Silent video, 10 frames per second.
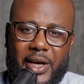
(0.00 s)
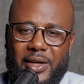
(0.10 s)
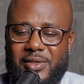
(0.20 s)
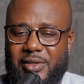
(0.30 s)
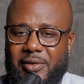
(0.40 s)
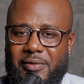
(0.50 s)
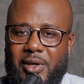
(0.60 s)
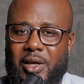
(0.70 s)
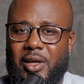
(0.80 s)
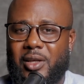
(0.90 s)
aid stuff,
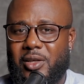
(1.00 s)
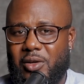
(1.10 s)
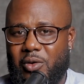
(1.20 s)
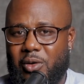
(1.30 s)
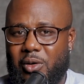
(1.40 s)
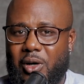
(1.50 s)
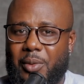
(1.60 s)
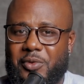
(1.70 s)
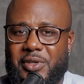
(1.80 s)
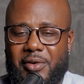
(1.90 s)

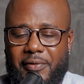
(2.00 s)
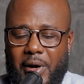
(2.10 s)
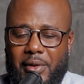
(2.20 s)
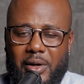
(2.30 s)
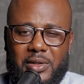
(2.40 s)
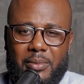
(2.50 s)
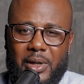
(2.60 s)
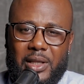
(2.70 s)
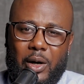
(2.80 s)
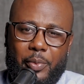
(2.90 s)
up to $75 a
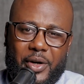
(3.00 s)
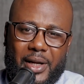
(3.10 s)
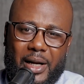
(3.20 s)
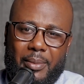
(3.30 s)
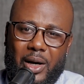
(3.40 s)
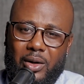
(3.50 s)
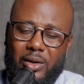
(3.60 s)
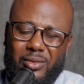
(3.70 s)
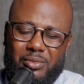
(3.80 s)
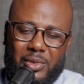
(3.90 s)
month. I'll bring that amount
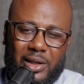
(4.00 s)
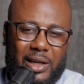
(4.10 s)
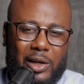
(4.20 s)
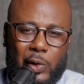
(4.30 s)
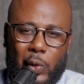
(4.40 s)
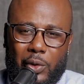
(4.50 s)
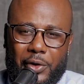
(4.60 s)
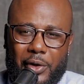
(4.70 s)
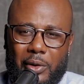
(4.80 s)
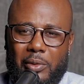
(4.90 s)
a lot lower
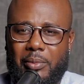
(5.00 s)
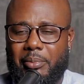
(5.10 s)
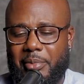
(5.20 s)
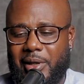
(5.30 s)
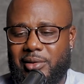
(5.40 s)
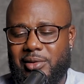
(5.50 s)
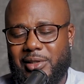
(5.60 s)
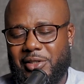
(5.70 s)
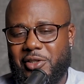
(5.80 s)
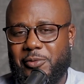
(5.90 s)
though, but
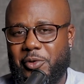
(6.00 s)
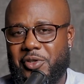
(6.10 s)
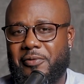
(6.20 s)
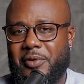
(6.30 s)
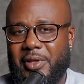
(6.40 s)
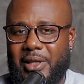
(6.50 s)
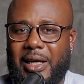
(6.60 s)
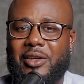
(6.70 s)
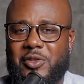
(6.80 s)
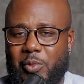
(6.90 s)
let's just push it for
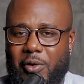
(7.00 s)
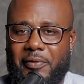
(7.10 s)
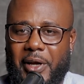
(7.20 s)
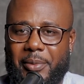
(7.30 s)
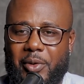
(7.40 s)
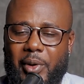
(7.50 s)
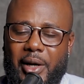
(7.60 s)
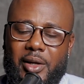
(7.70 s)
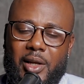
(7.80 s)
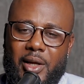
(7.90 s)
like a small family,
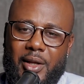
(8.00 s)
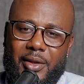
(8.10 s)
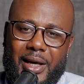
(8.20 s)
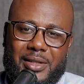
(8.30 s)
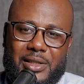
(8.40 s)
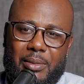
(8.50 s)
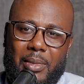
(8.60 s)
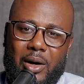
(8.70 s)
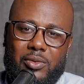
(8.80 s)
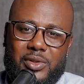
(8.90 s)
right? That's the
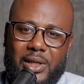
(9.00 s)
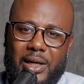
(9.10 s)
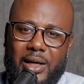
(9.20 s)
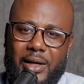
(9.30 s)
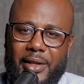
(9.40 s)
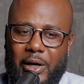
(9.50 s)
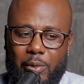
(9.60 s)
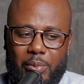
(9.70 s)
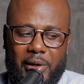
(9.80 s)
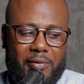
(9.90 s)
amount that
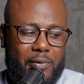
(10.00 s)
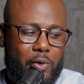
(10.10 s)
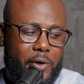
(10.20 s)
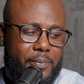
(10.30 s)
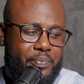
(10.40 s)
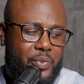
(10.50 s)
I'll plan for.